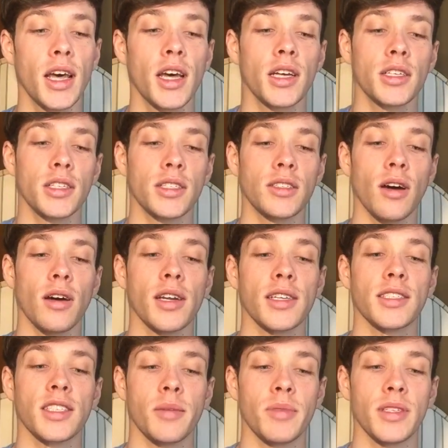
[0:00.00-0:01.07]
she started
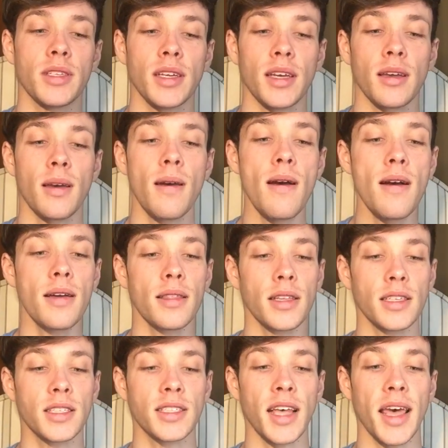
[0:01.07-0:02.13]
exhibiting the
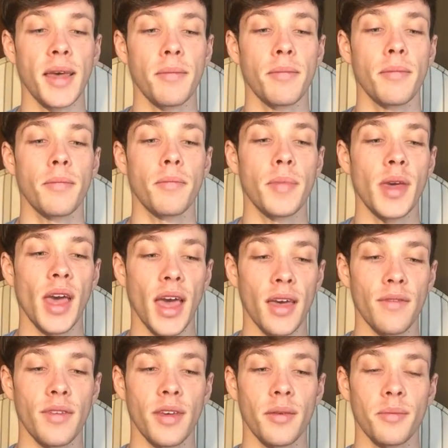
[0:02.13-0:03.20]
same
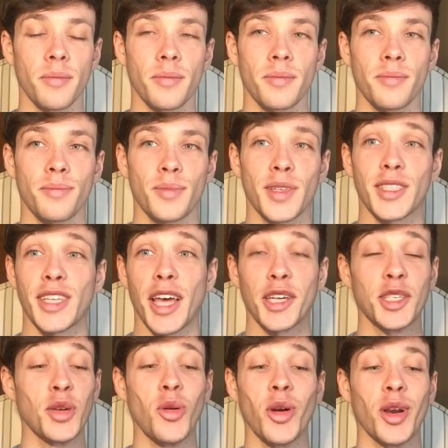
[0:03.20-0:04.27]
behavior, saying
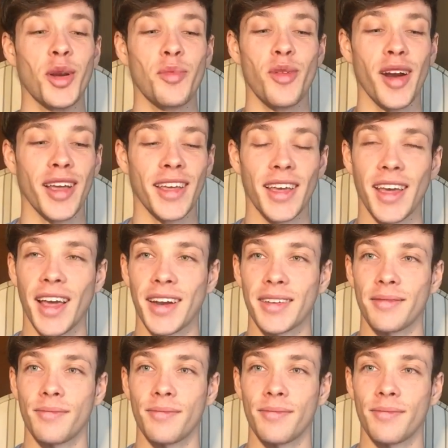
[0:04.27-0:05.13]
she wanted a break again.